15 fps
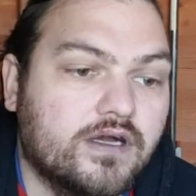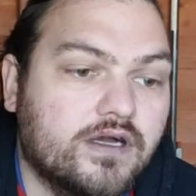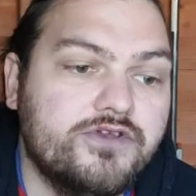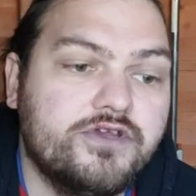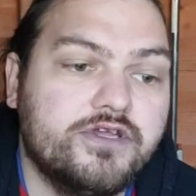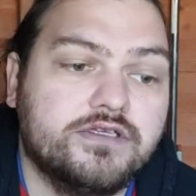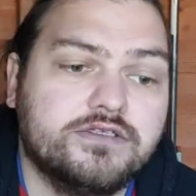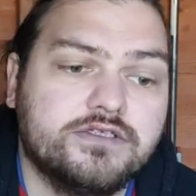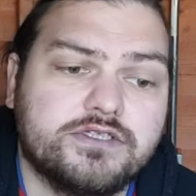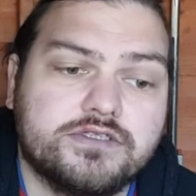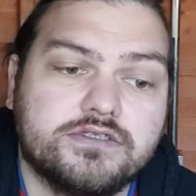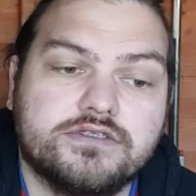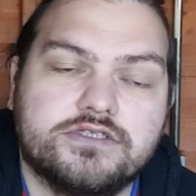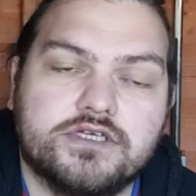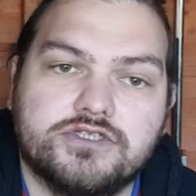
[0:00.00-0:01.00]

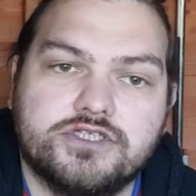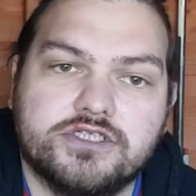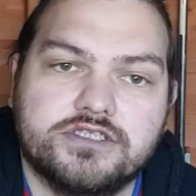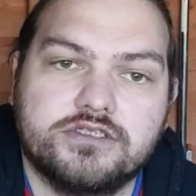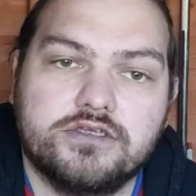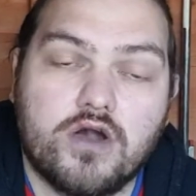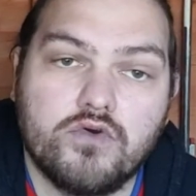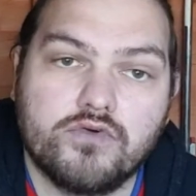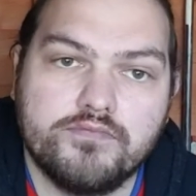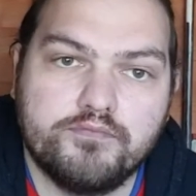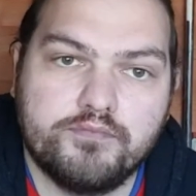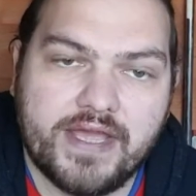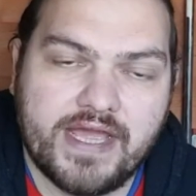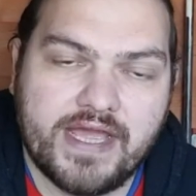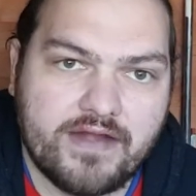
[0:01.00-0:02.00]
Onions such as
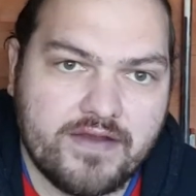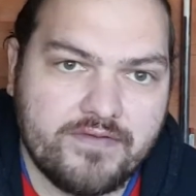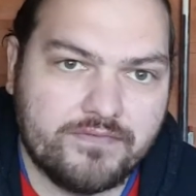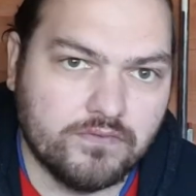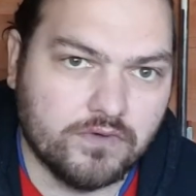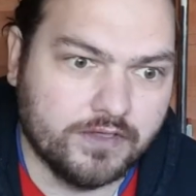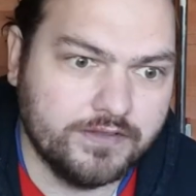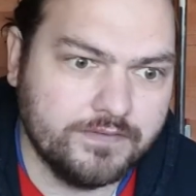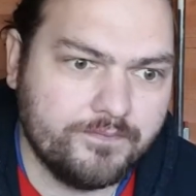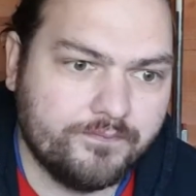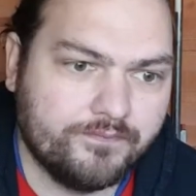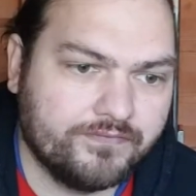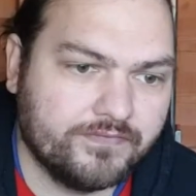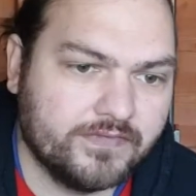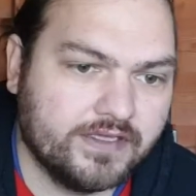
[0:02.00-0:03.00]
Golden Bear F1,
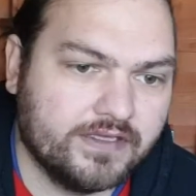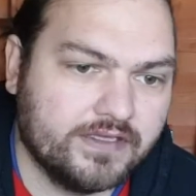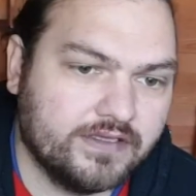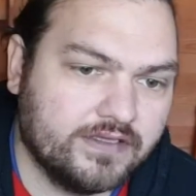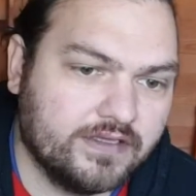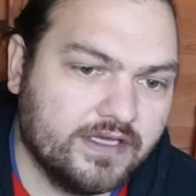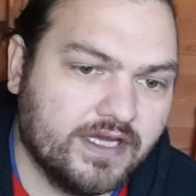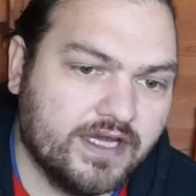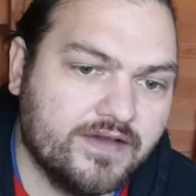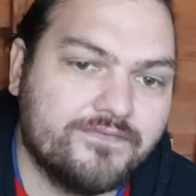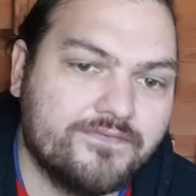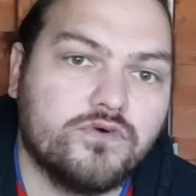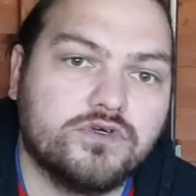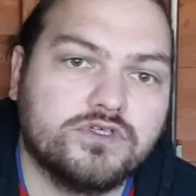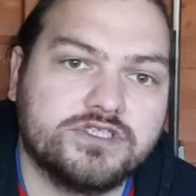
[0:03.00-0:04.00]

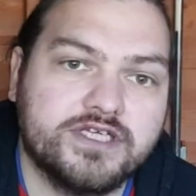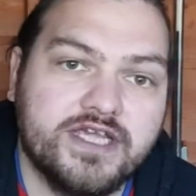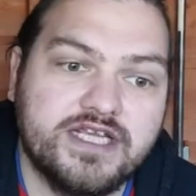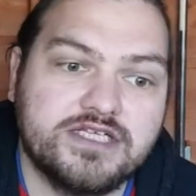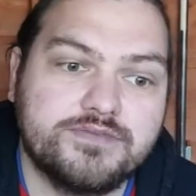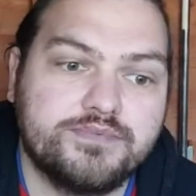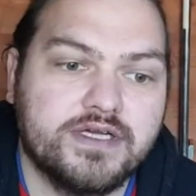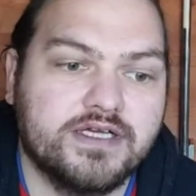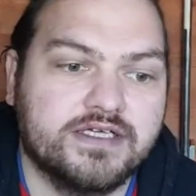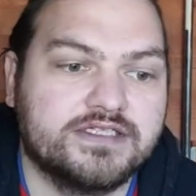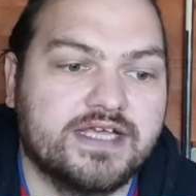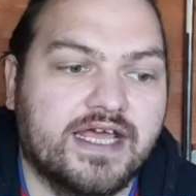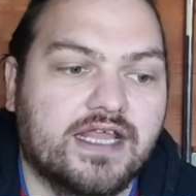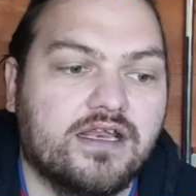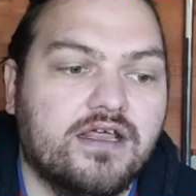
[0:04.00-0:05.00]
4 seeds per
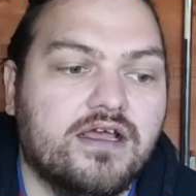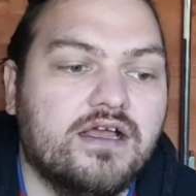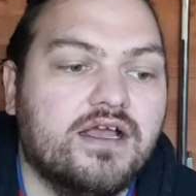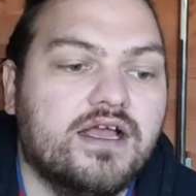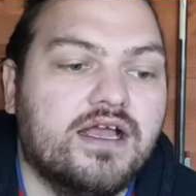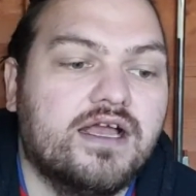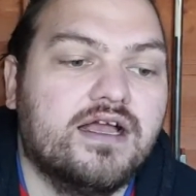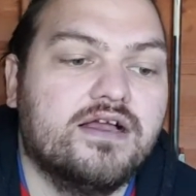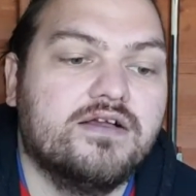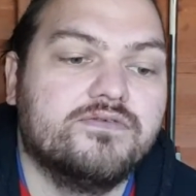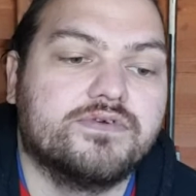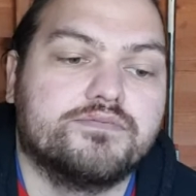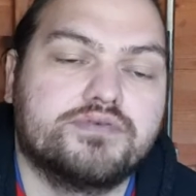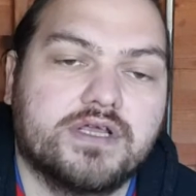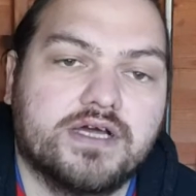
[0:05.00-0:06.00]
cell
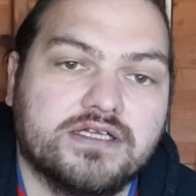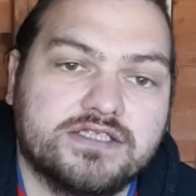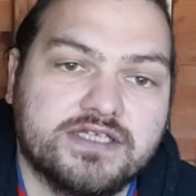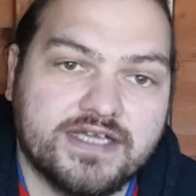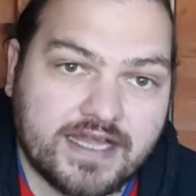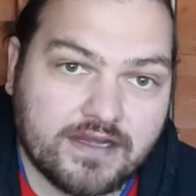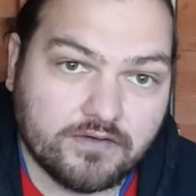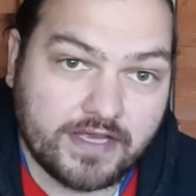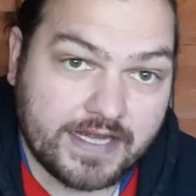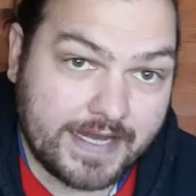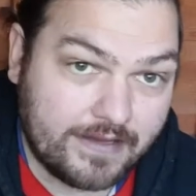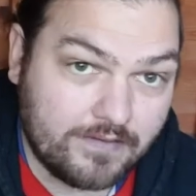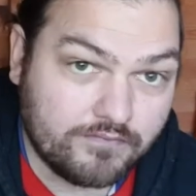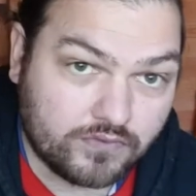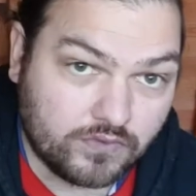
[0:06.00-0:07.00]
for planting out
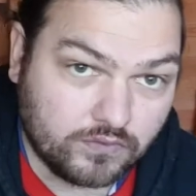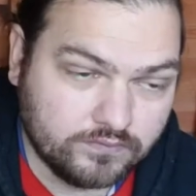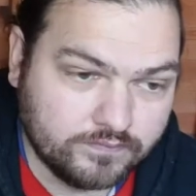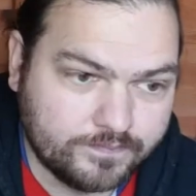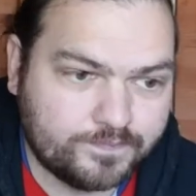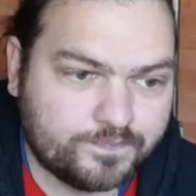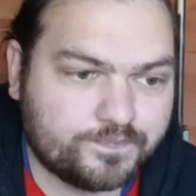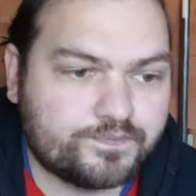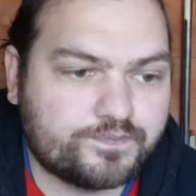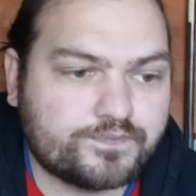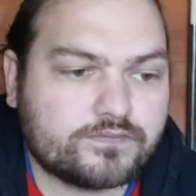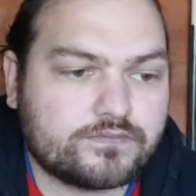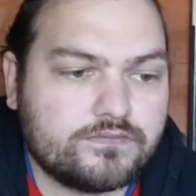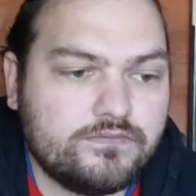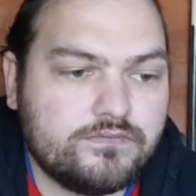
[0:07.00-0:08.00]
in April.
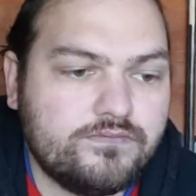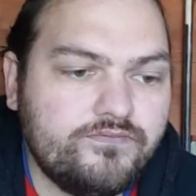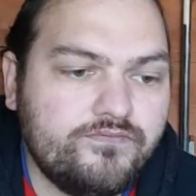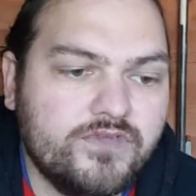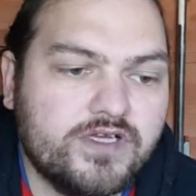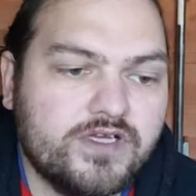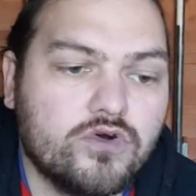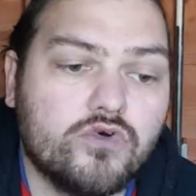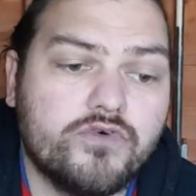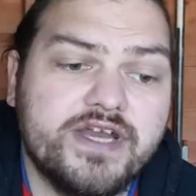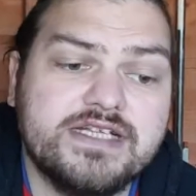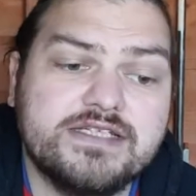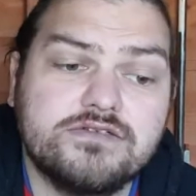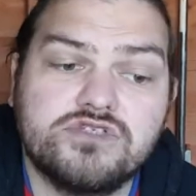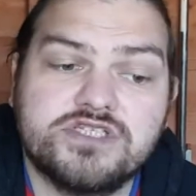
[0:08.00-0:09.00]

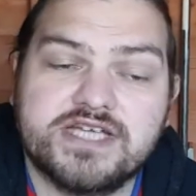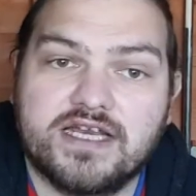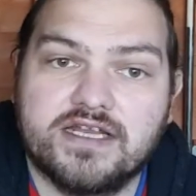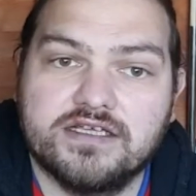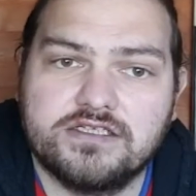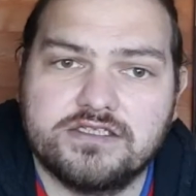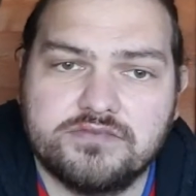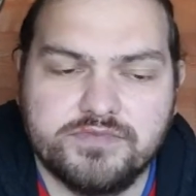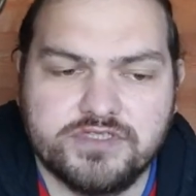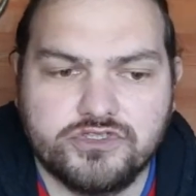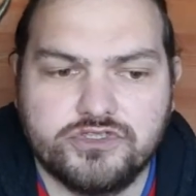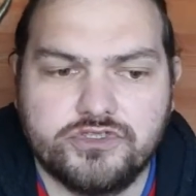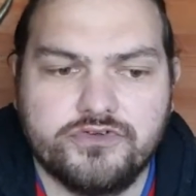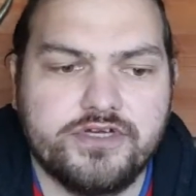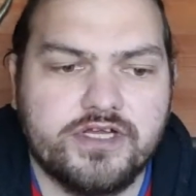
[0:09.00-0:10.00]
Oriental salads,
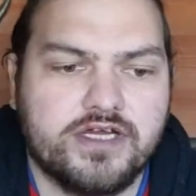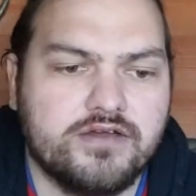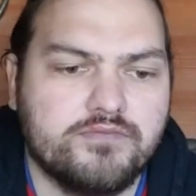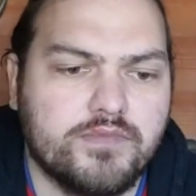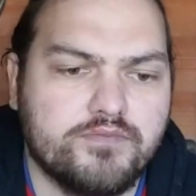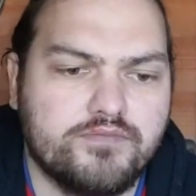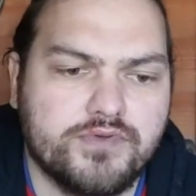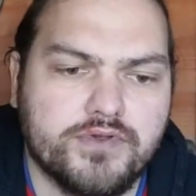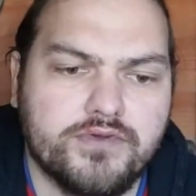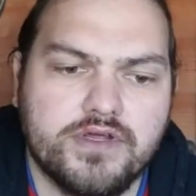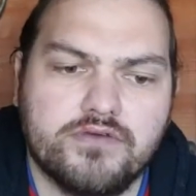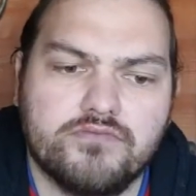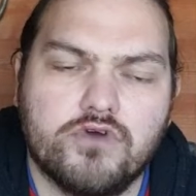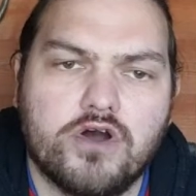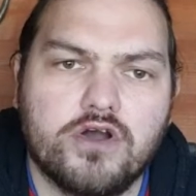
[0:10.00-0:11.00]
Mizuna,
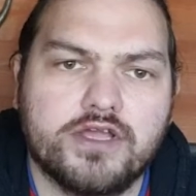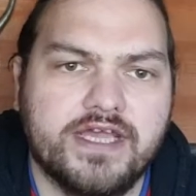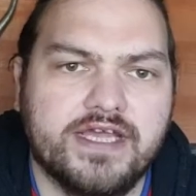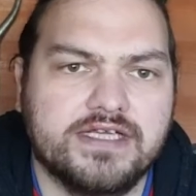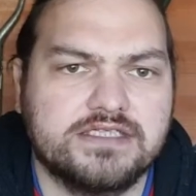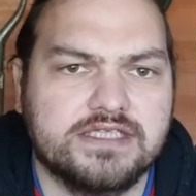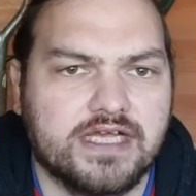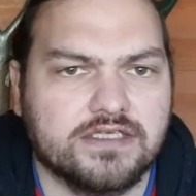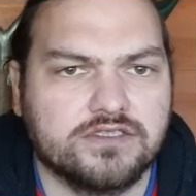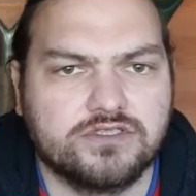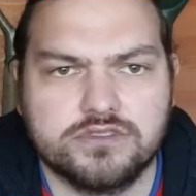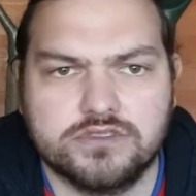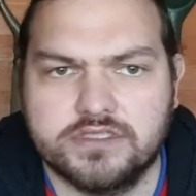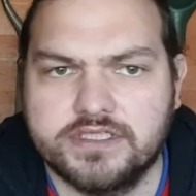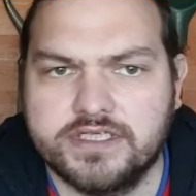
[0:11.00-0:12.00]
Mbuna, Rocket,
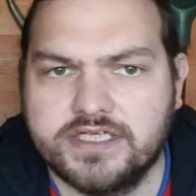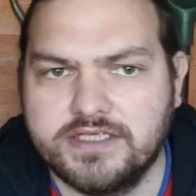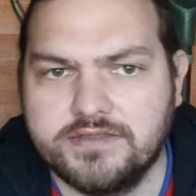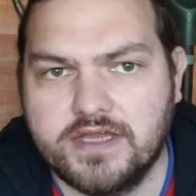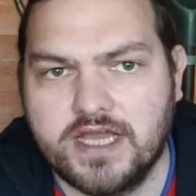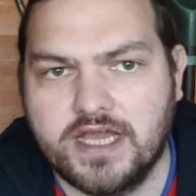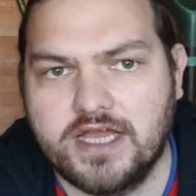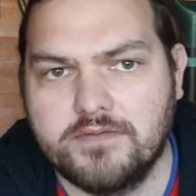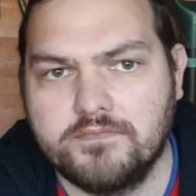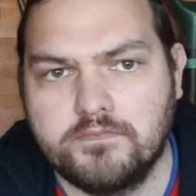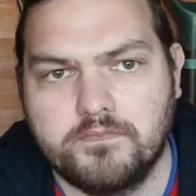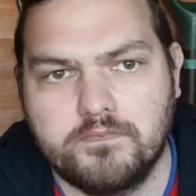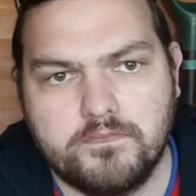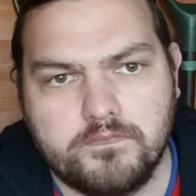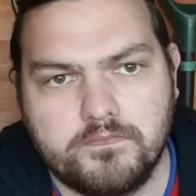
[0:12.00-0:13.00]
Tatsoi,
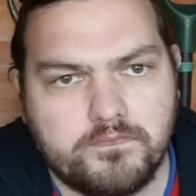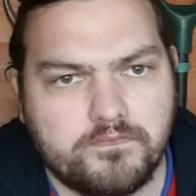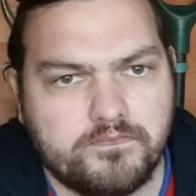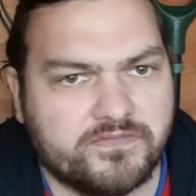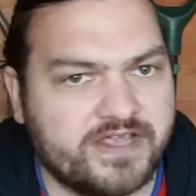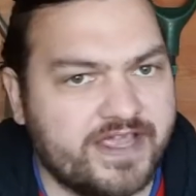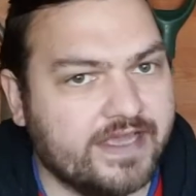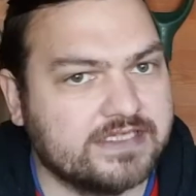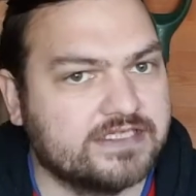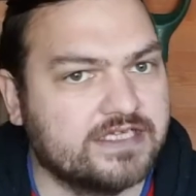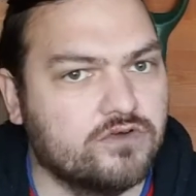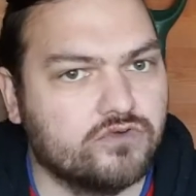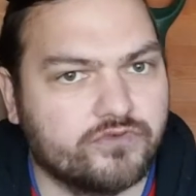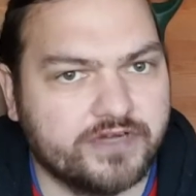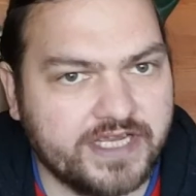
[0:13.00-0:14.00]

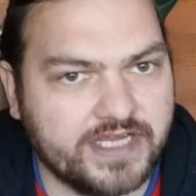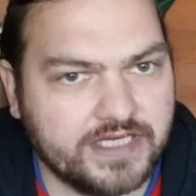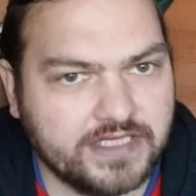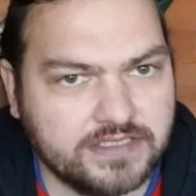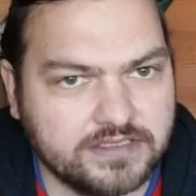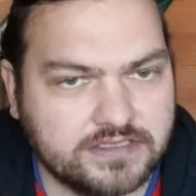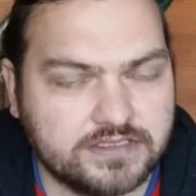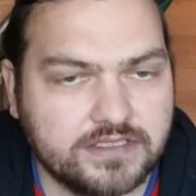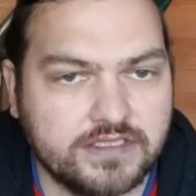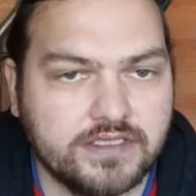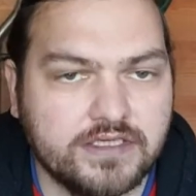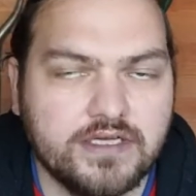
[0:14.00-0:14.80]
Texel greens,